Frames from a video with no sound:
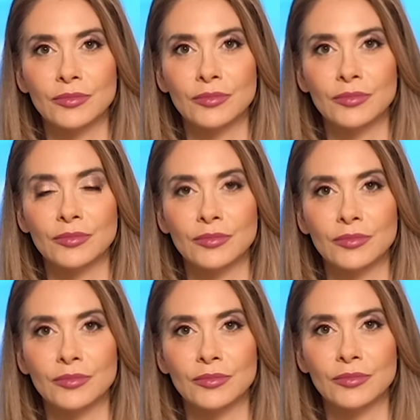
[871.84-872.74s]

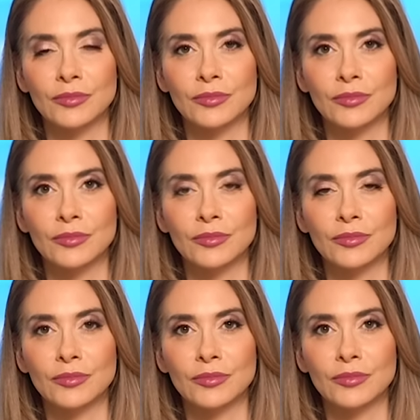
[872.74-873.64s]

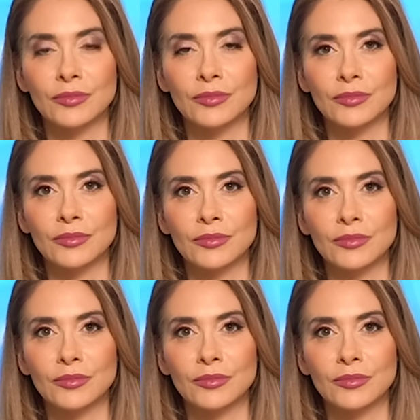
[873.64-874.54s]

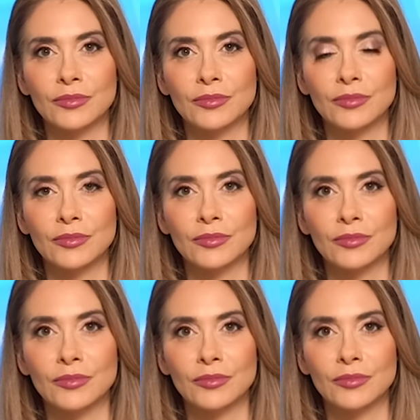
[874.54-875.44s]

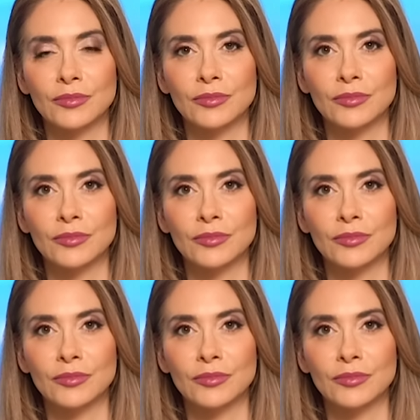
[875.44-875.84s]
No words are spoken by the person on screen.